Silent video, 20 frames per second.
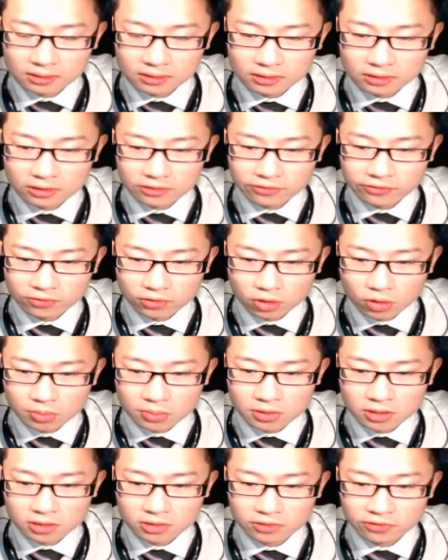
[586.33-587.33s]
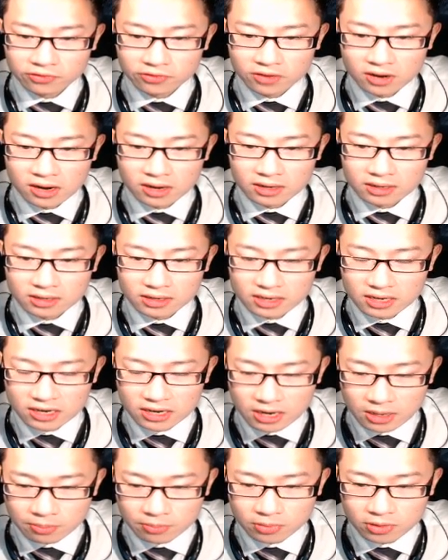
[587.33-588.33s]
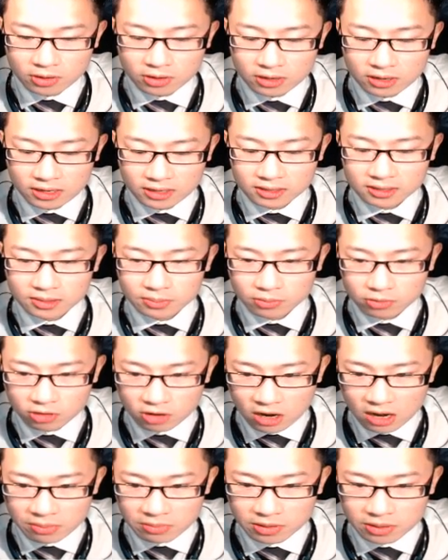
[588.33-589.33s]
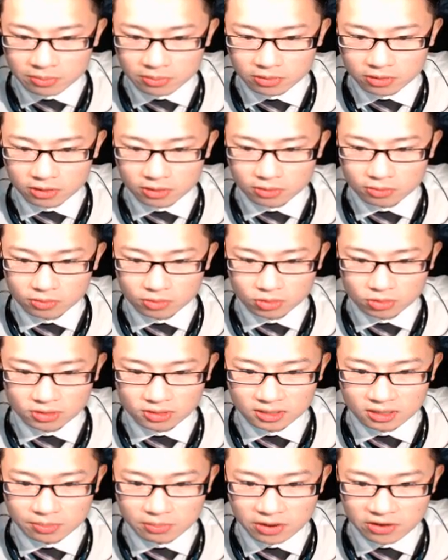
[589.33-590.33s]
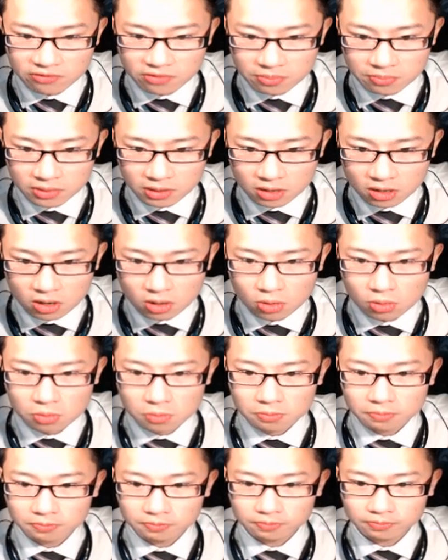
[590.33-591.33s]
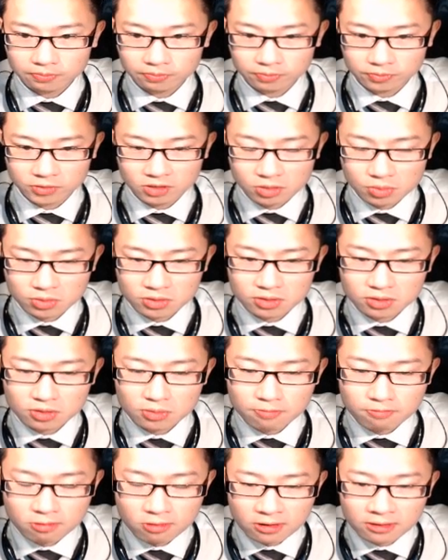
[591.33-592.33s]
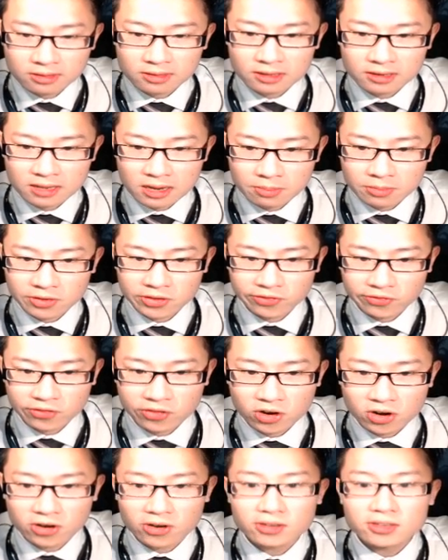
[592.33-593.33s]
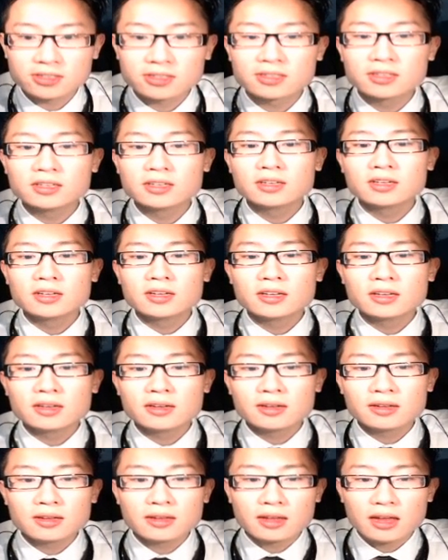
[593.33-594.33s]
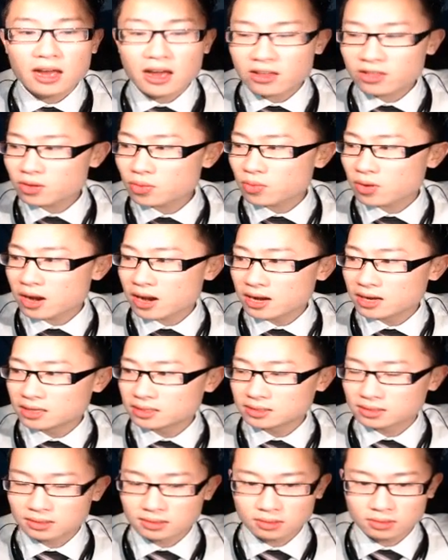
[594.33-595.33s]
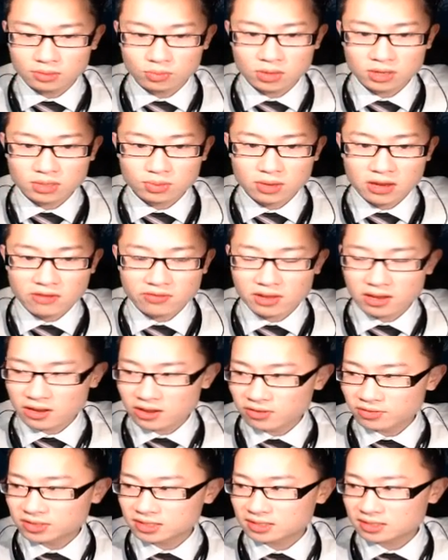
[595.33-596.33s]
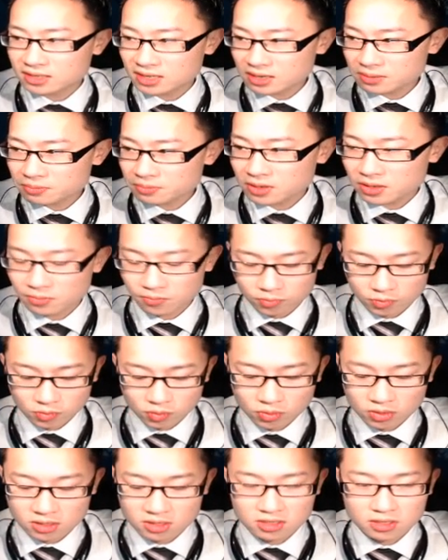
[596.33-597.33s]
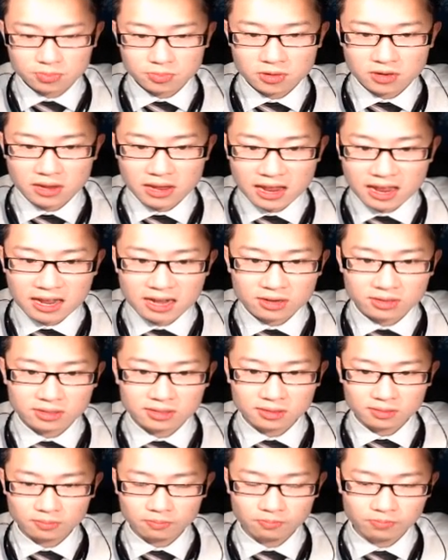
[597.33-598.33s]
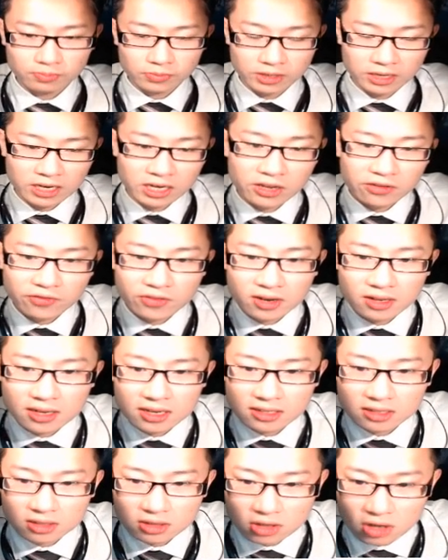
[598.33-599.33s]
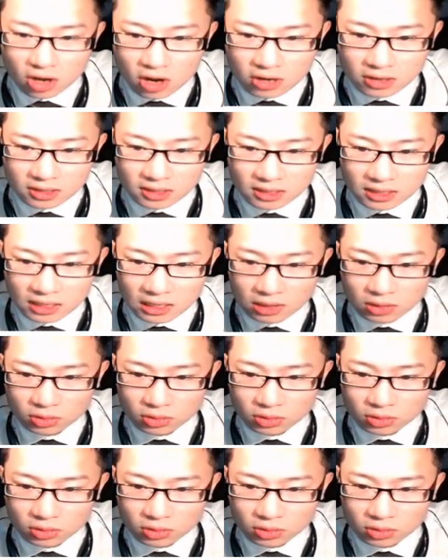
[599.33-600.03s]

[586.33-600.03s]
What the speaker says: a formula to find the number is a prime number using the method below. So we're just going to print the numbers first. Otherwise, once we have the if statement, we can just put else. anything that's not equal